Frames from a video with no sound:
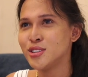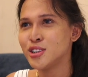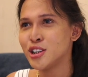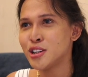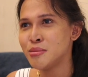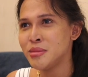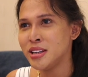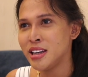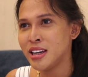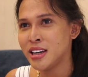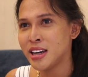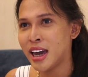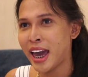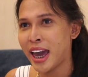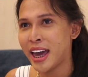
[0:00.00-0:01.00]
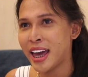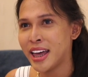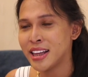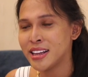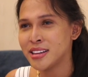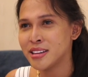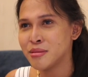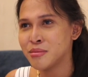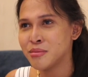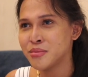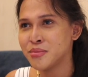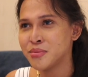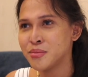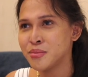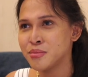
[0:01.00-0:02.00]
Germany and
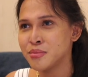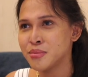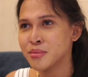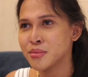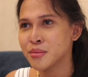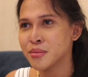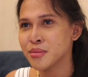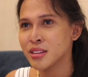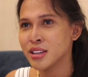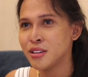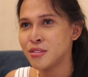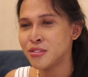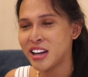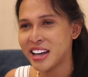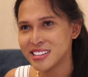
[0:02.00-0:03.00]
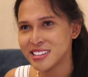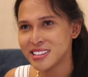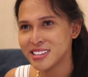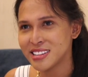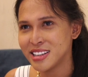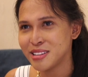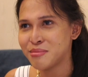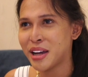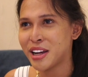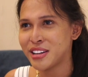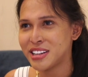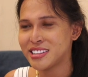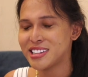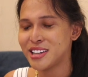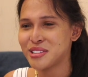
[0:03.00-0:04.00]
France, in
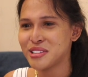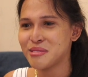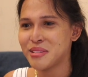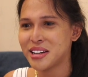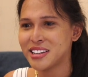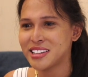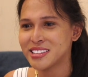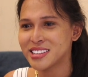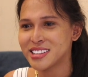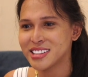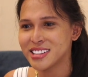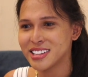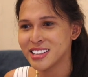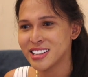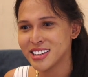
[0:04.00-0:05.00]
Paris. I was in Paris.